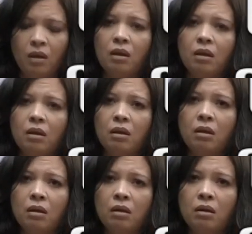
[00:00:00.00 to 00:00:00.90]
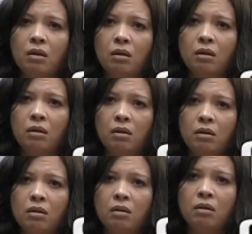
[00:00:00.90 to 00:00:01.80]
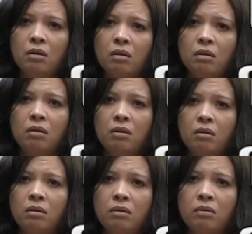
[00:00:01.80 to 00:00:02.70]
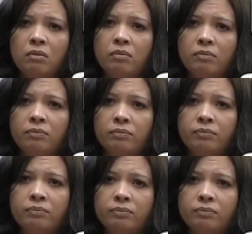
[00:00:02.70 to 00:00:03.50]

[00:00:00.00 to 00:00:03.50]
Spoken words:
The person shown says nothing.